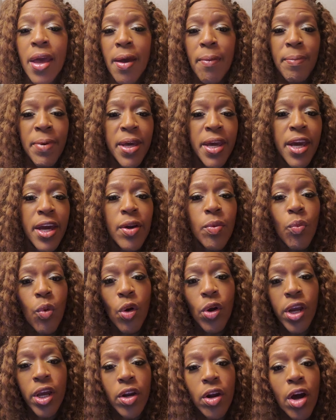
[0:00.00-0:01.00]
and begin
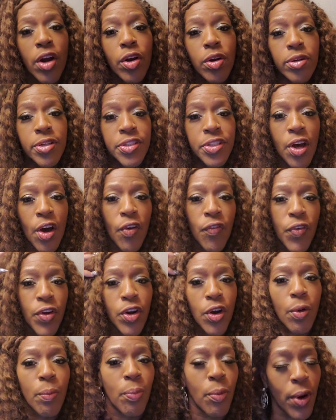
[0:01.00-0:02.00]
working on herself
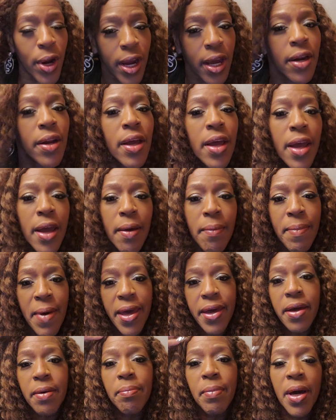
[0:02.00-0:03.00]
and her brand and
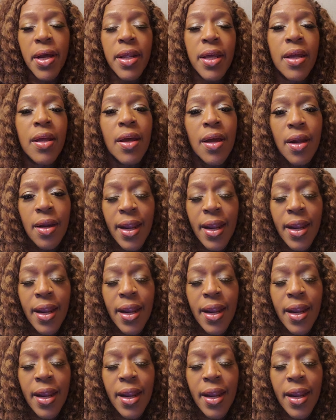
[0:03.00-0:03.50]
making money.